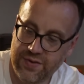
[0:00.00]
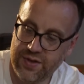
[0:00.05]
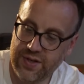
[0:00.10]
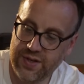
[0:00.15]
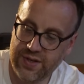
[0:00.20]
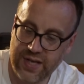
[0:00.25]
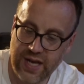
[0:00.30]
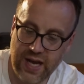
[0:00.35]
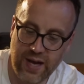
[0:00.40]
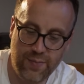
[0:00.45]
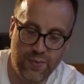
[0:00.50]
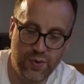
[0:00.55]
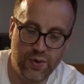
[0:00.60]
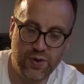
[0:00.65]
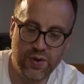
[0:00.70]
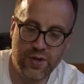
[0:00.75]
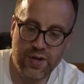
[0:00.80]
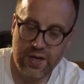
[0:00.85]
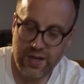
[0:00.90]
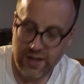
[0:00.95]
So this
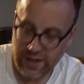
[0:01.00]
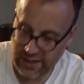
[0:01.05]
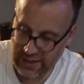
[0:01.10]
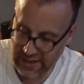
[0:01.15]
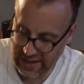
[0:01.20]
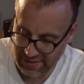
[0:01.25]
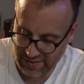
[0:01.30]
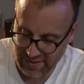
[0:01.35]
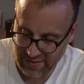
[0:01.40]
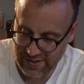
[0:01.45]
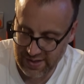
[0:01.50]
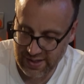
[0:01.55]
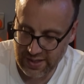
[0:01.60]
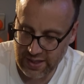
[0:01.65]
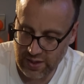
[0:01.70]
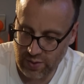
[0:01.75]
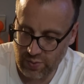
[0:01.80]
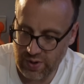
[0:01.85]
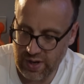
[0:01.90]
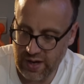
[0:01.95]
cable connects into the
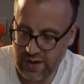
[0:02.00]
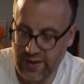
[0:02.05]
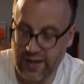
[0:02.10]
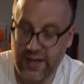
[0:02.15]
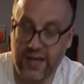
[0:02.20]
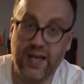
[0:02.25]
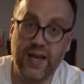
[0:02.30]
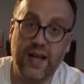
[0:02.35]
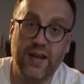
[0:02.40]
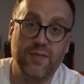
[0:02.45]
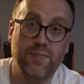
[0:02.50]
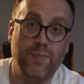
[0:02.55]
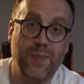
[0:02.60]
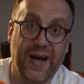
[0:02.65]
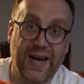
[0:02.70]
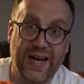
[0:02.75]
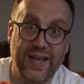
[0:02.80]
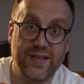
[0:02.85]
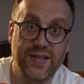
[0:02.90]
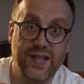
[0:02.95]
unit and then connects
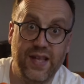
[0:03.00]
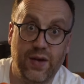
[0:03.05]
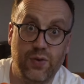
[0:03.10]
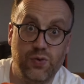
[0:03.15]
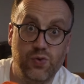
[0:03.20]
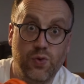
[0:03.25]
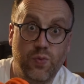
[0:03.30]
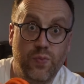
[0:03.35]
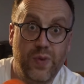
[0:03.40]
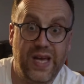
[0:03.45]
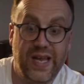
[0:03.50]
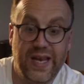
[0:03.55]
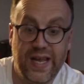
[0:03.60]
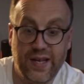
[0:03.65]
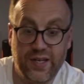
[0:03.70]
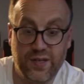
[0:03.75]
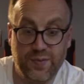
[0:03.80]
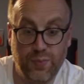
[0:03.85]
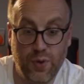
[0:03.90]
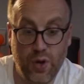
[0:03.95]
back into the actual main
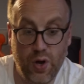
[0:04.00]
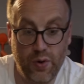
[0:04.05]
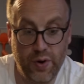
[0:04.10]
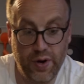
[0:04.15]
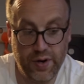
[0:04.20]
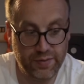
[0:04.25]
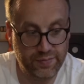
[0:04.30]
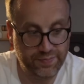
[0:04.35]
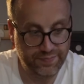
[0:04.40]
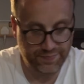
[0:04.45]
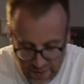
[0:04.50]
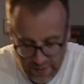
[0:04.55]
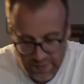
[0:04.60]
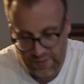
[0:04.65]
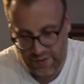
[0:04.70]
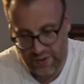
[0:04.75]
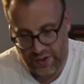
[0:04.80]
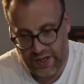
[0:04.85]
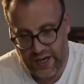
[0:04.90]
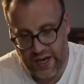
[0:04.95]
Explorer.
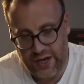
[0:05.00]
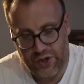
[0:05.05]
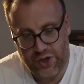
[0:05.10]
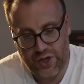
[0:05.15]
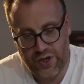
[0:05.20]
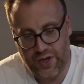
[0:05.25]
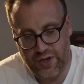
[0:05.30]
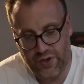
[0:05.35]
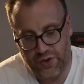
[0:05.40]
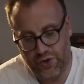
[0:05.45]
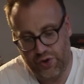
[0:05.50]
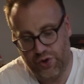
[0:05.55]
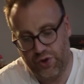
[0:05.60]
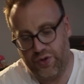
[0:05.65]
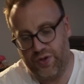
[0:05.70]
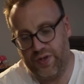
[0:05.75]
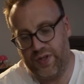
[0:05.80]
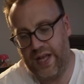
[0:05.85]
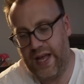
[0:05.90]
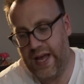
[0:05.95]
So the connection is
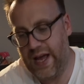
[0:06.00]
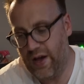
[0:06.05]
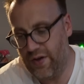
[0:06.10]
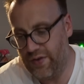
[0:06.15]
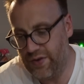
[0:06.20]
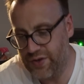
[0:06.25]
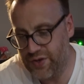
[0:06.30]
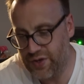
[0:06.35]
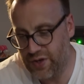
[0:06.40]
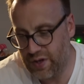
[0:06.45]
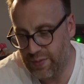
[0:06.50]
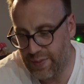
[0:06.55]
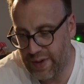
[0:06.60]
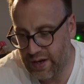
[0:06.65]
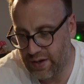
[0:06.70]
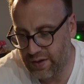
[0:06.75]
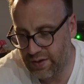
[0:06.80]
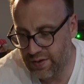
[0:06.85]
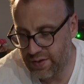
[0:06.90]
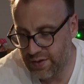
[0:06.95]
just there on the solar
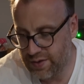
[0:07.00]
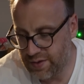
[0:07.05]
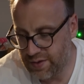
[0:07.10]
panel.